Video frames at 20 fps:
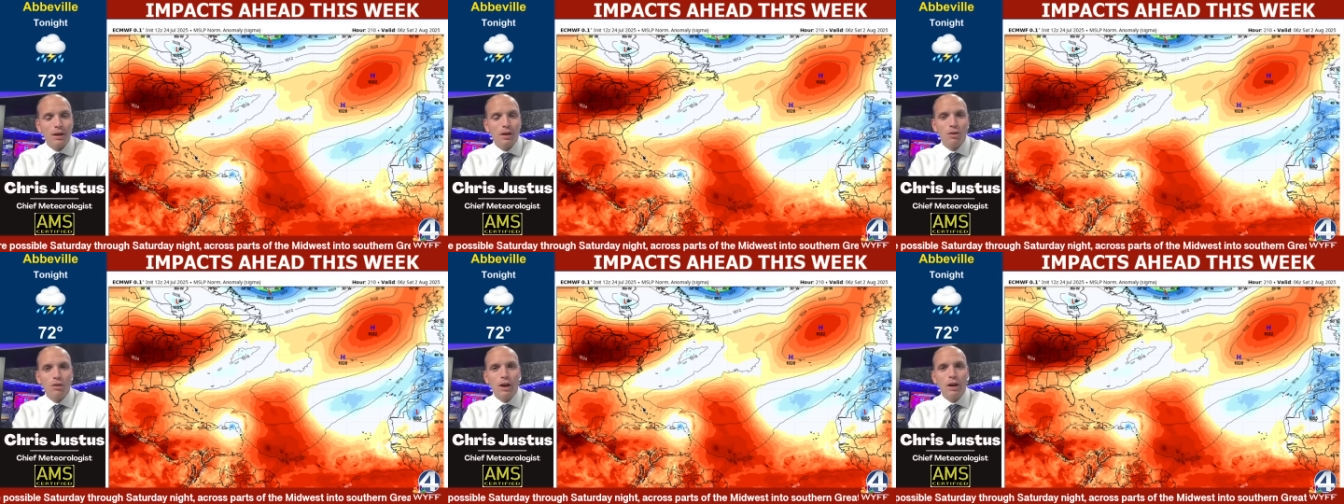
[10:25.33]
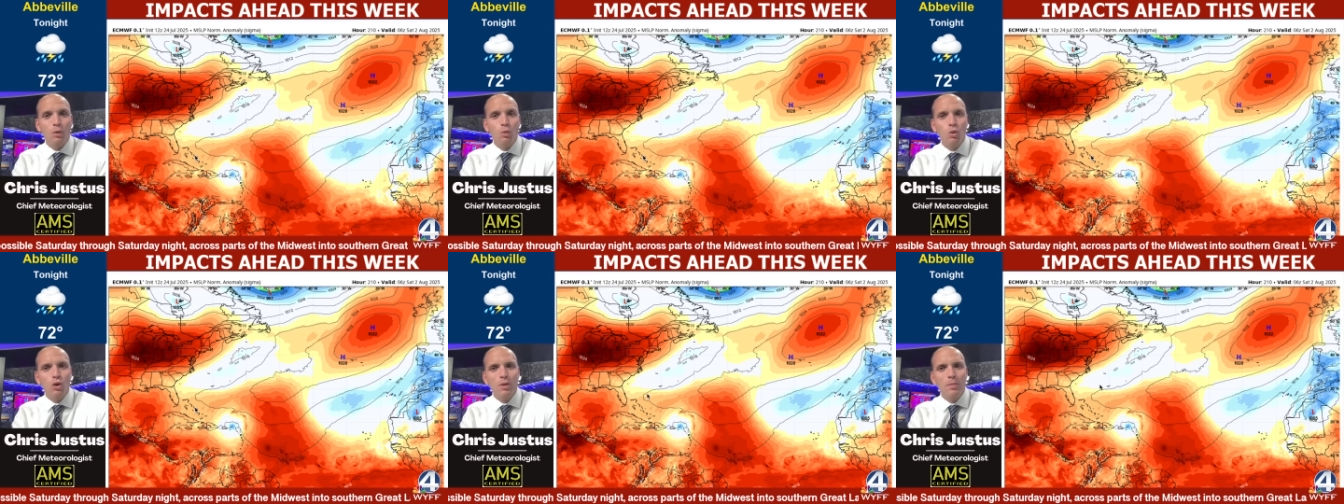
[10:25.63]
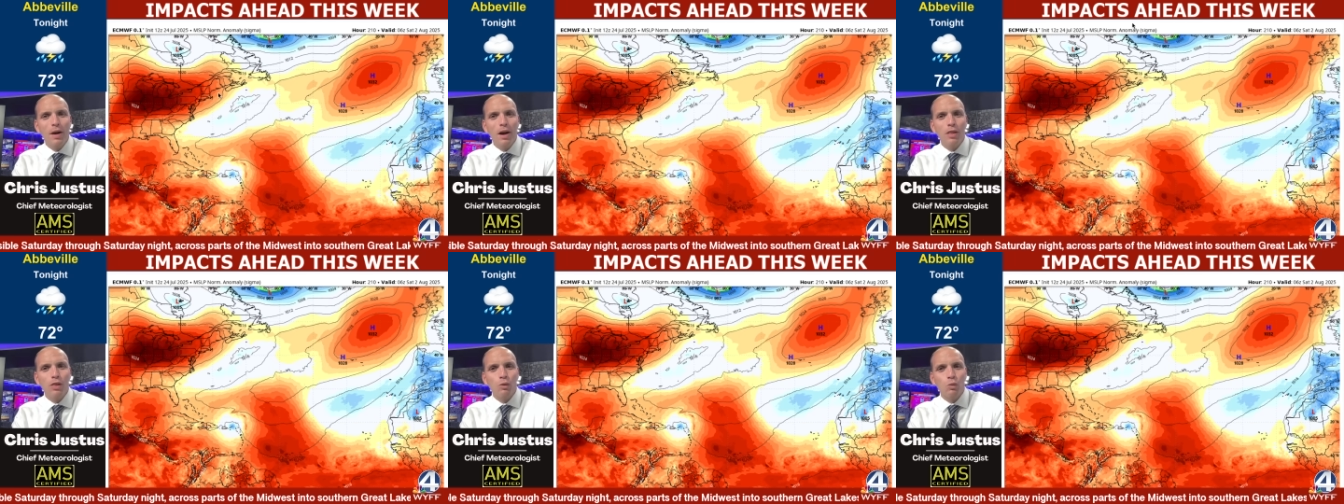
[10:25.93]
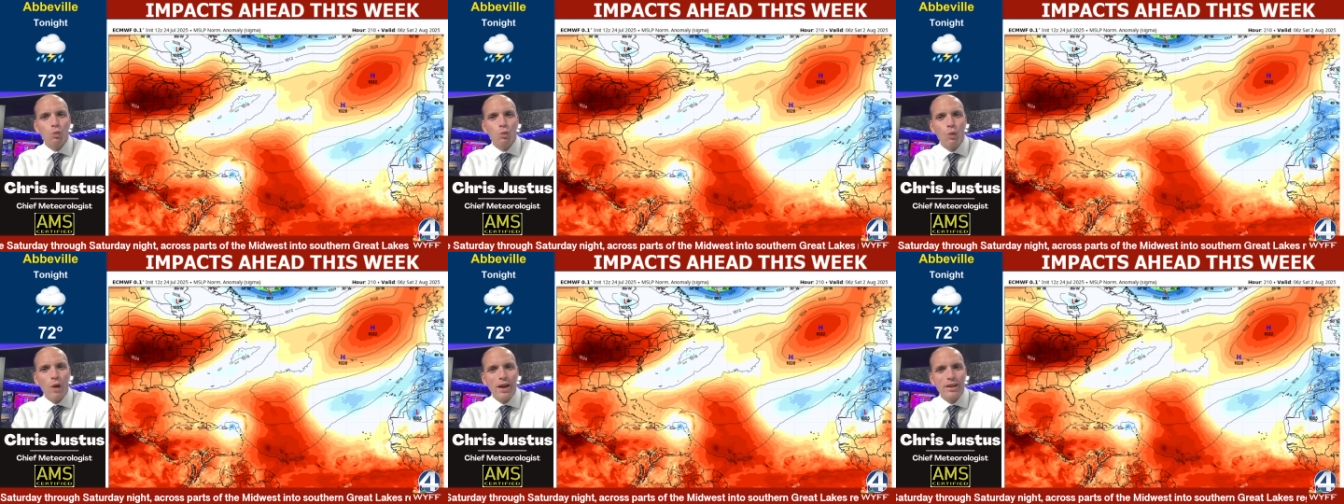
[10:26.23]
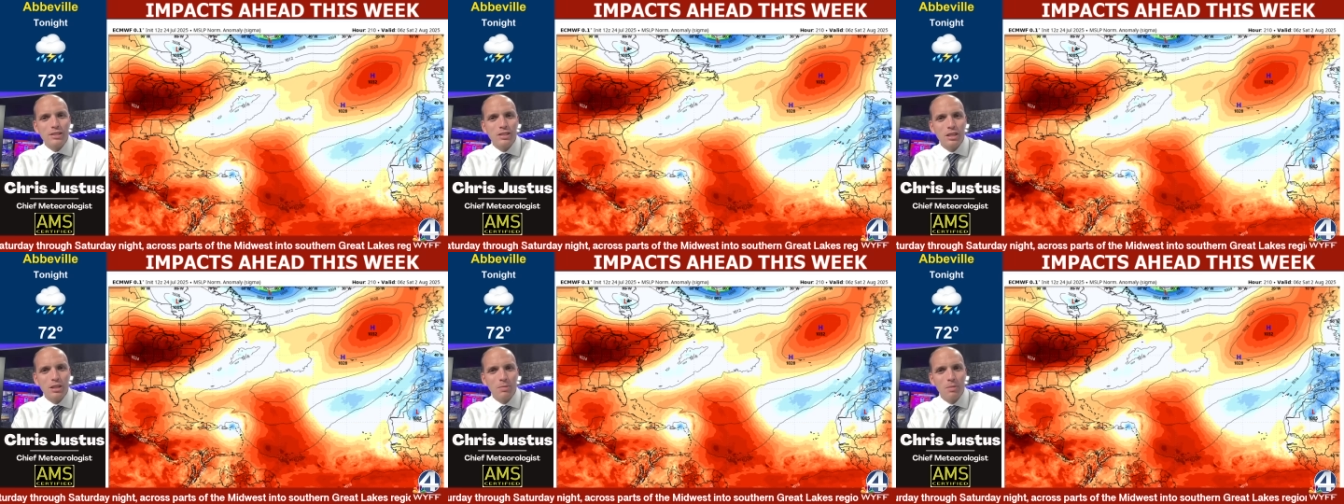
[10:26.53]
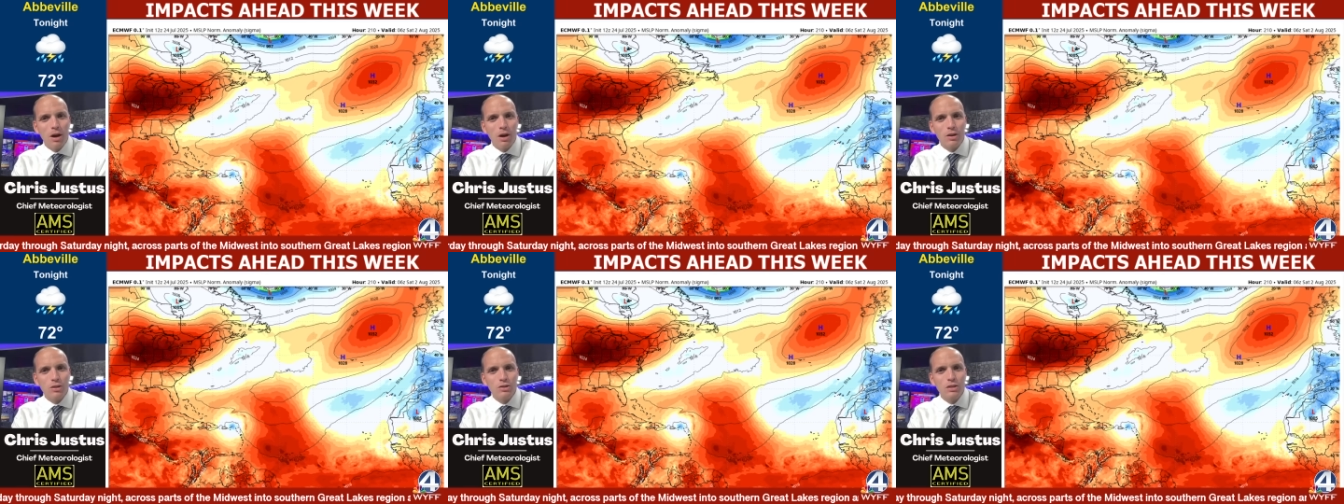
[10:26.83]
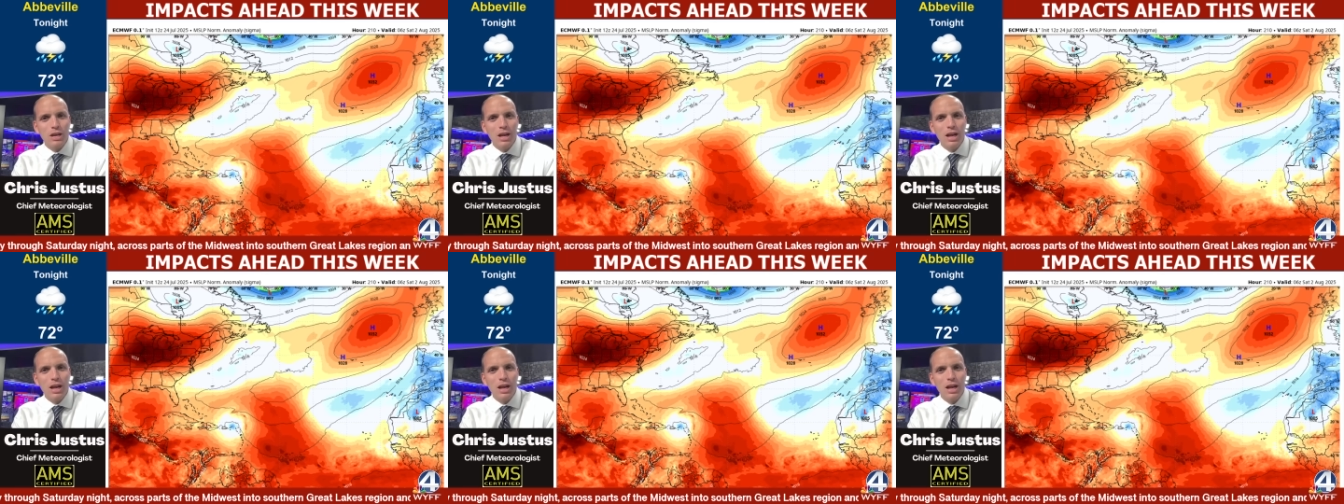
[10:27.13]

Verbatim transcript: Okay, what about the rest of the models?